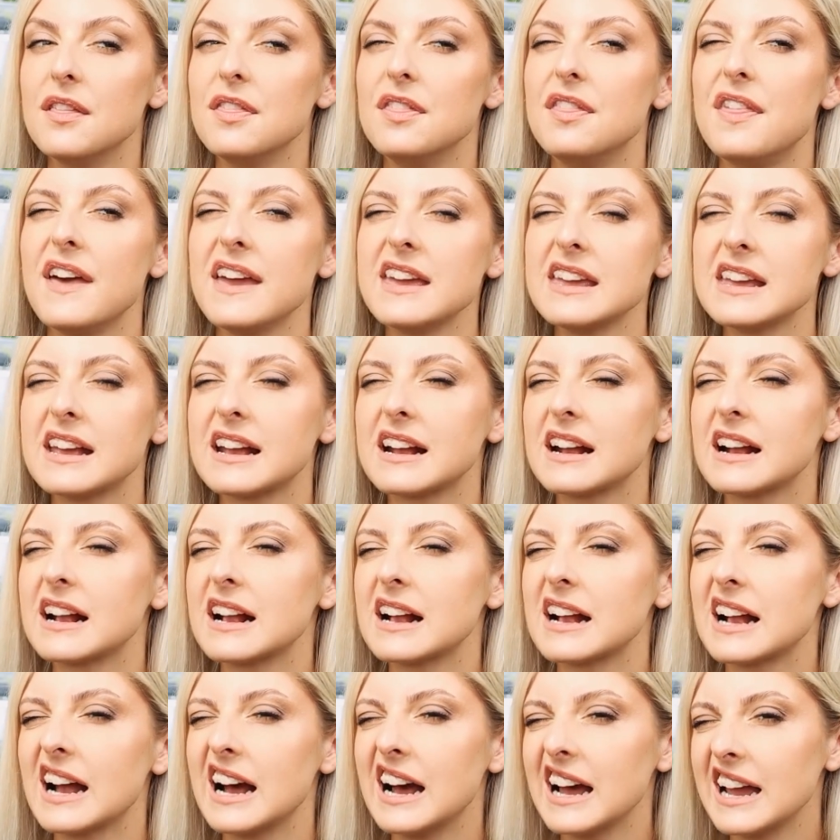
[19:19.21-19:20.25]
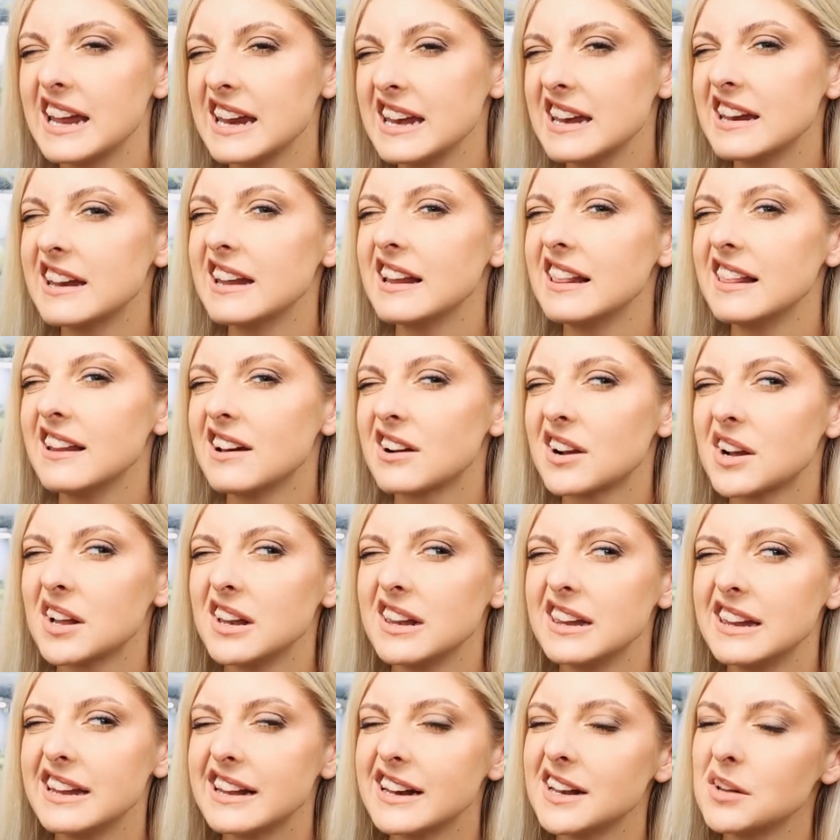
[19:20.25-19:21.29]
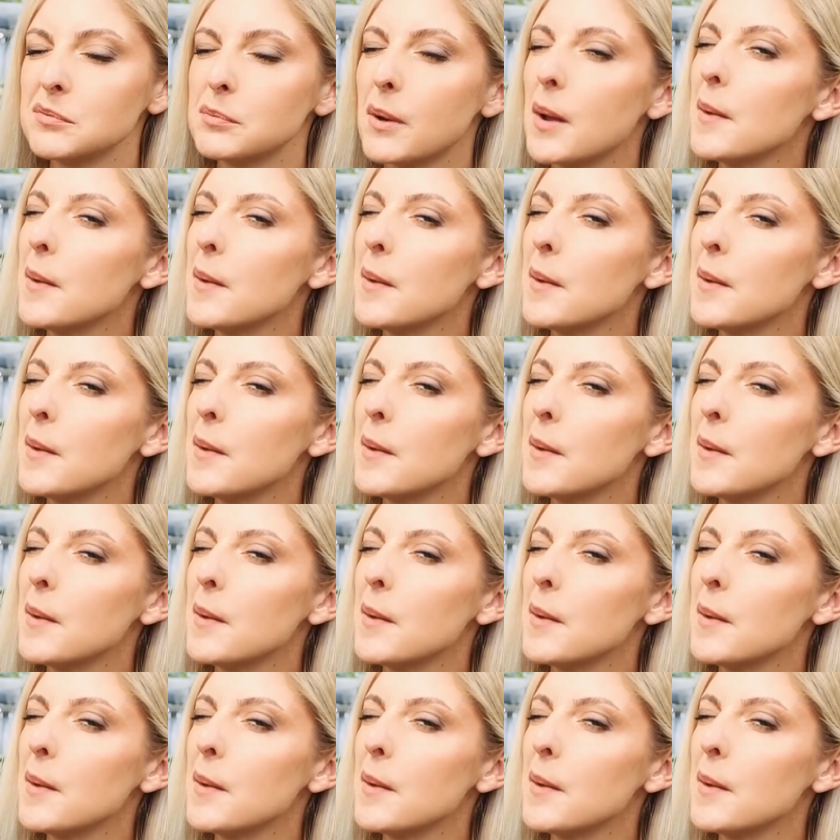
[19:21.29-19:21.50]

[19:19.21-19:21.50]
they kind of look a little